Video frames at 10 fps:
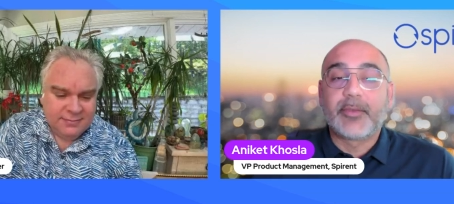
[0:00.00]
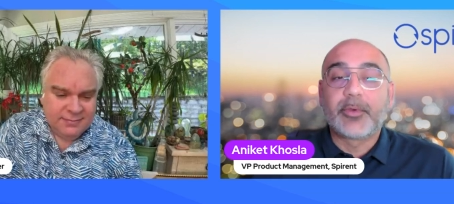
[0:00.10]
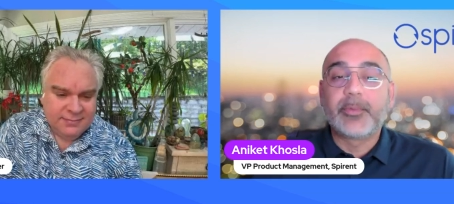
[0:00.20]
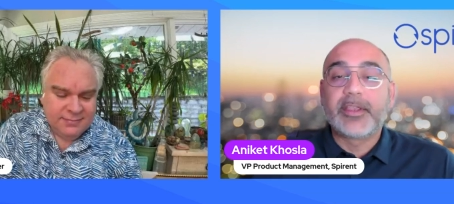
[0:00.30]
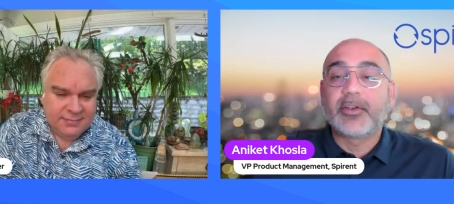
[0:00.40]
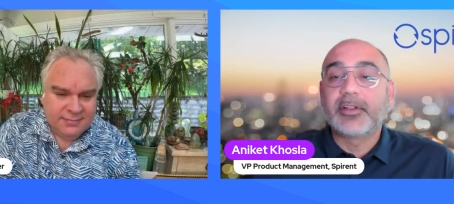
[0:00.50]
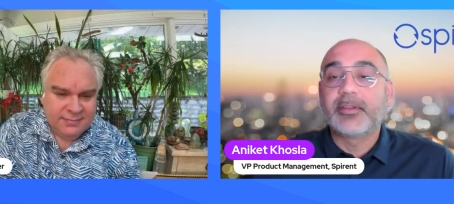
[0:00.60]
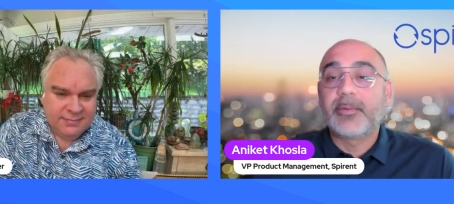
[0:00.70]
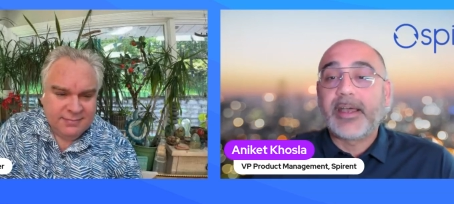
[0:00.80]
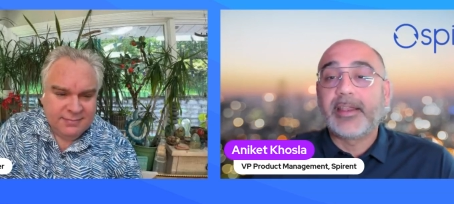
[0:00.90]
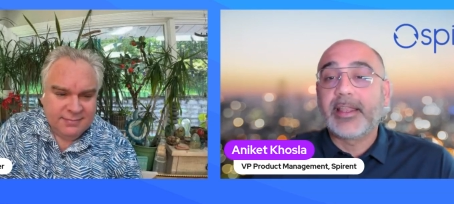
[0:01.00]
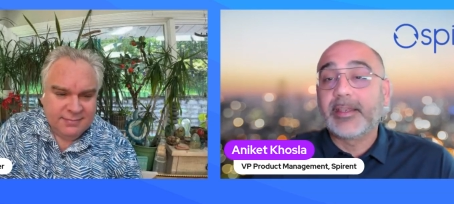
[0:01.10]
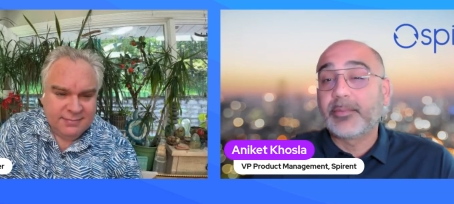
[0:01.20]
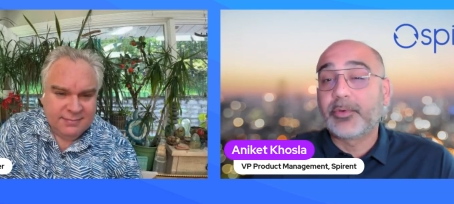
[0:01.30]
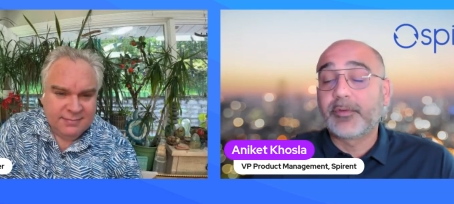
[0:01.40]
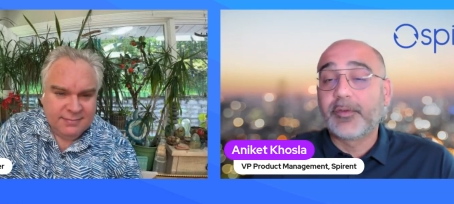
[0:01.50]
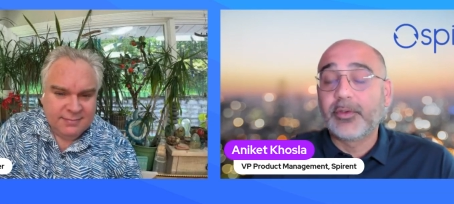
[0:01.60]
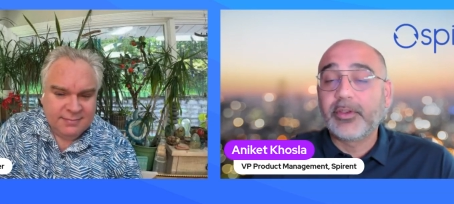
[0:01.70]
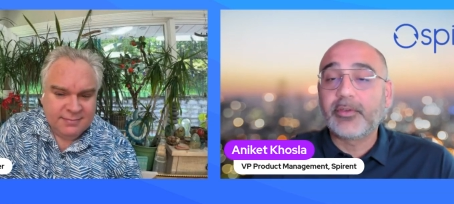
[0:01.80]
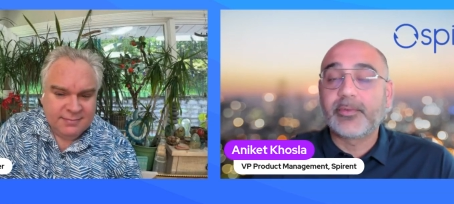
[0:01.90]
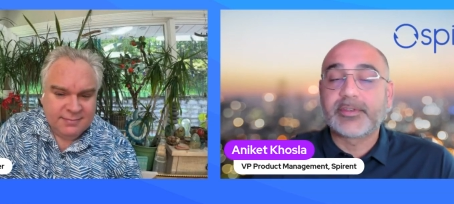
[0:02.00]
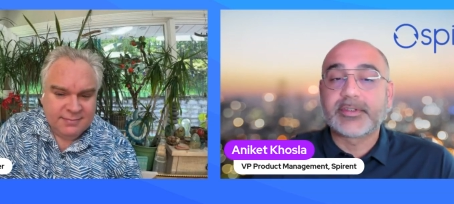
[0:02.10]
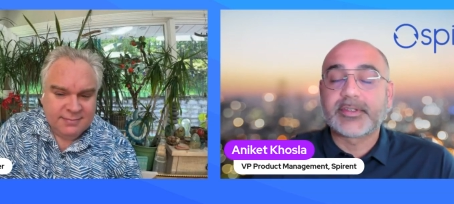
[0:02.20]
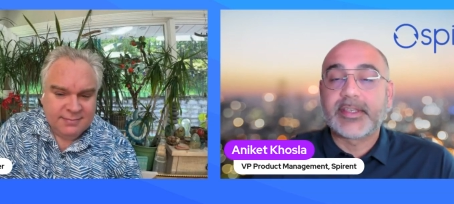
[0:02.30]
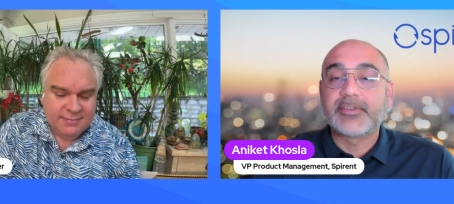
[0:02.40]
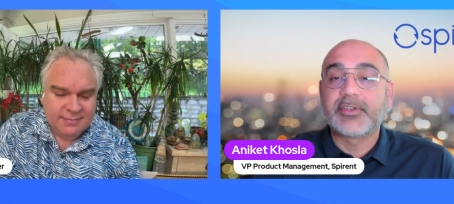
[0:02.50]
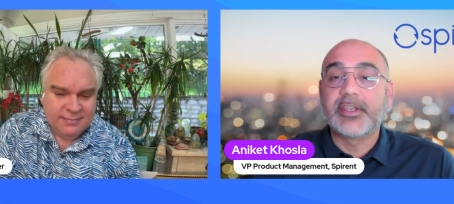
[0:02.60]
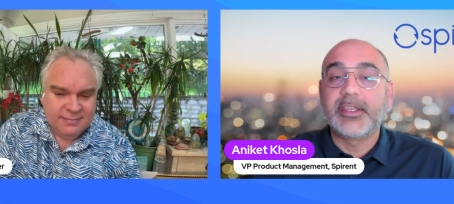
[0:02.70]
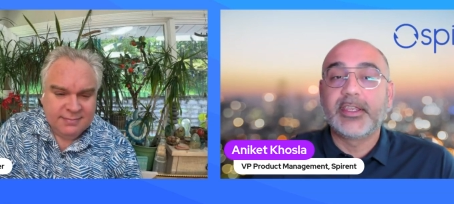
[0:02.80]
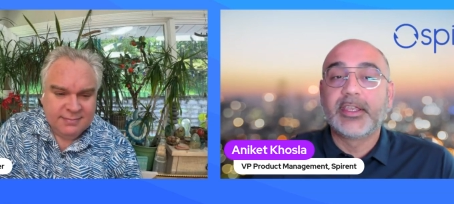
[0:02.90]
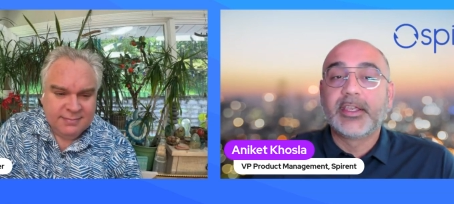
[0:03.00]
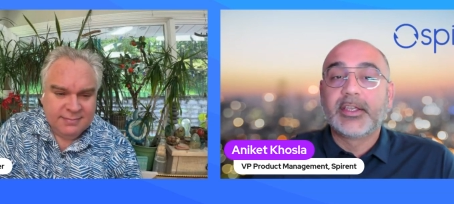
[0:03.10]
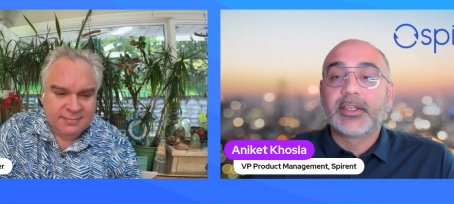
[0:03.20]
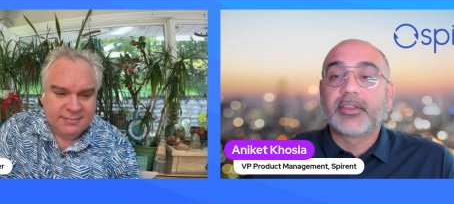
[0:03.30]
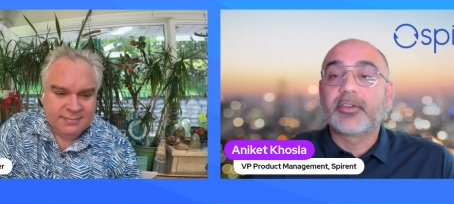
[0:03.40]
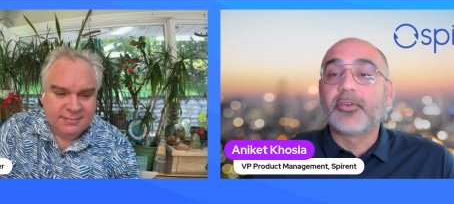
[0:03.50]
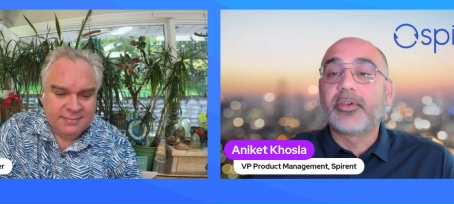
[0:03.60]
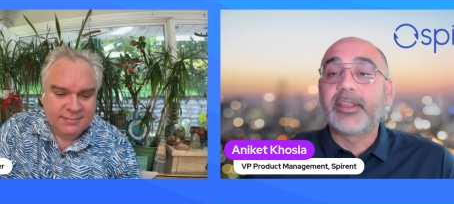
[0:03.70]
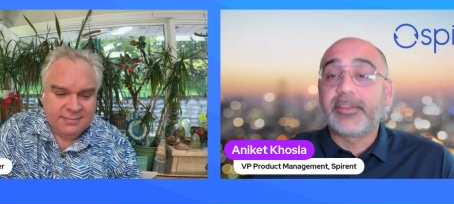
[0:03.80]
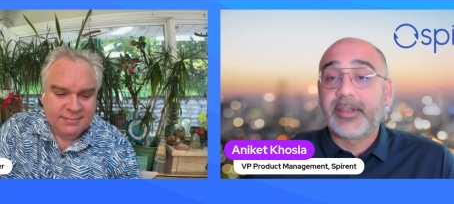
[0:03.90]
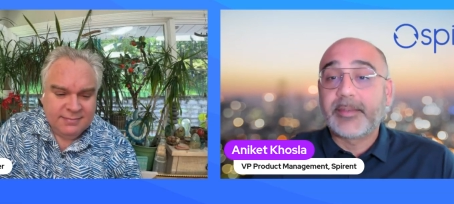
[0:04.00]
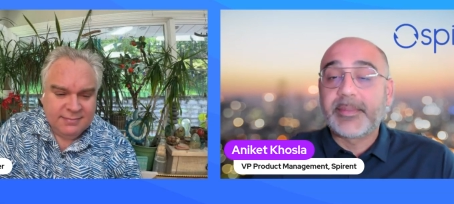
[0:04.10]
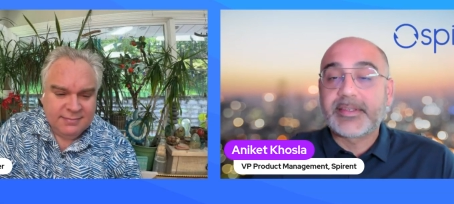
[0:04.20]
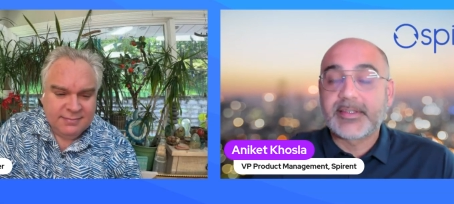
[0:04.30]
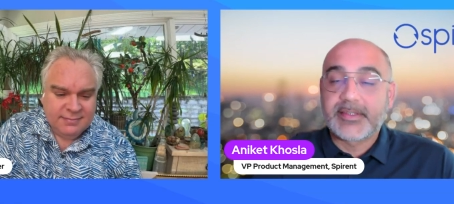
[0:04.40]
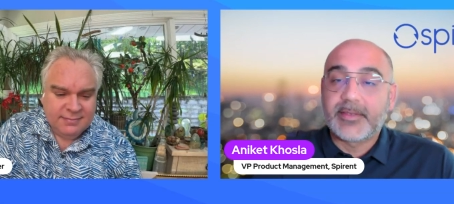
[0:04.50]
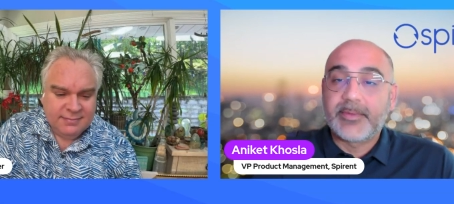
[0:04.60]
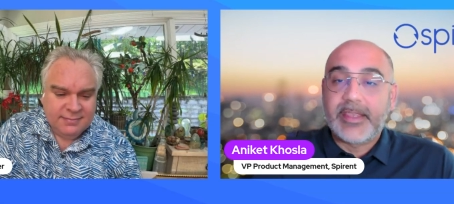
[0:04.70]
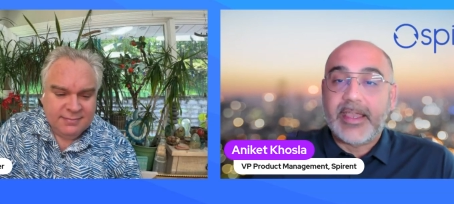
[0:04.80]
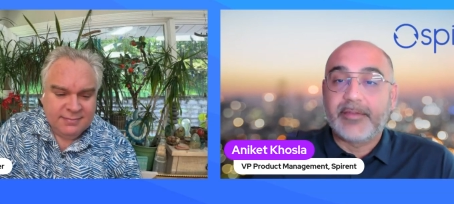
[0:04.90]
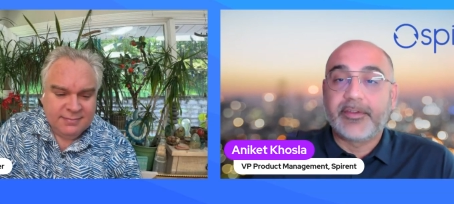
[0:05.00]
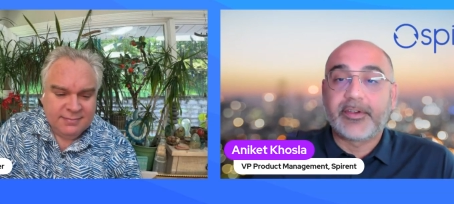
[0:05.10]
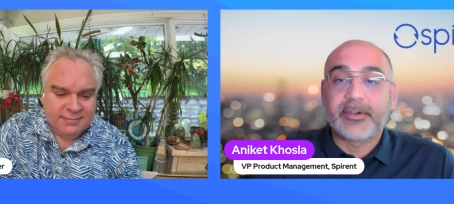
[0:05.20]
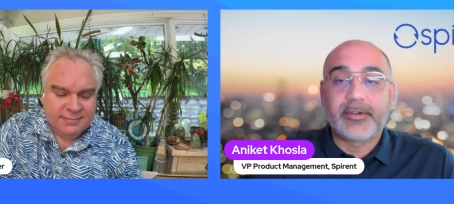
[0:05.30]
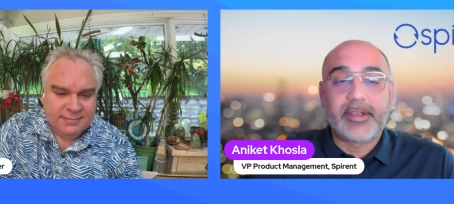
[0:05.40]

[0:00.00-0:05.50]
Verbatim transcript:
Speaker 1: what we call the wireline portfolio, which is essentially the core Ethernet business that we have here.